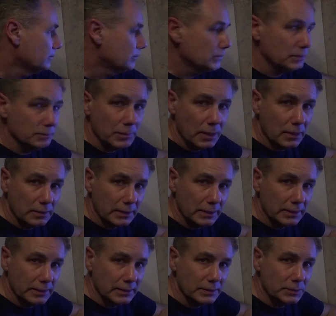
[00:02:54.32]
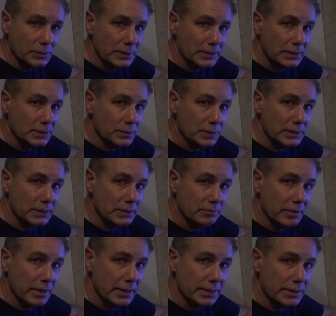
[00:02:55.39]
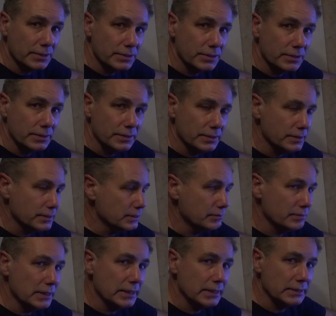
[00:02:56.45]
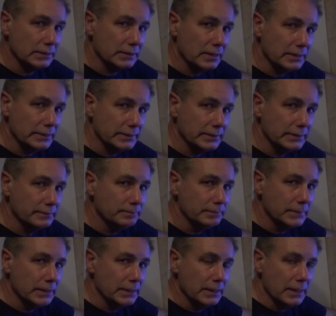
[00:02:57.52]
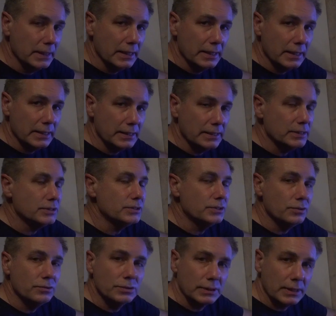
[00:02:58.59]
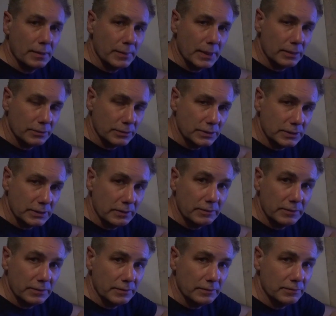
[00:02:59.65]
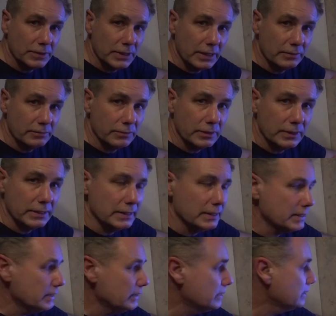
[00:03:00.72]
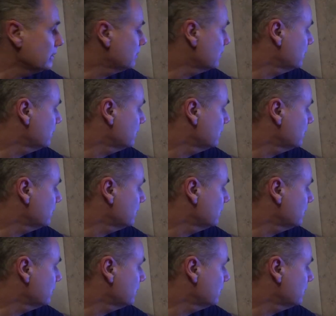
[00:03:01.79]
to market in 2020 range. This is really exciting, and it's due to come out on the 7th of January. It is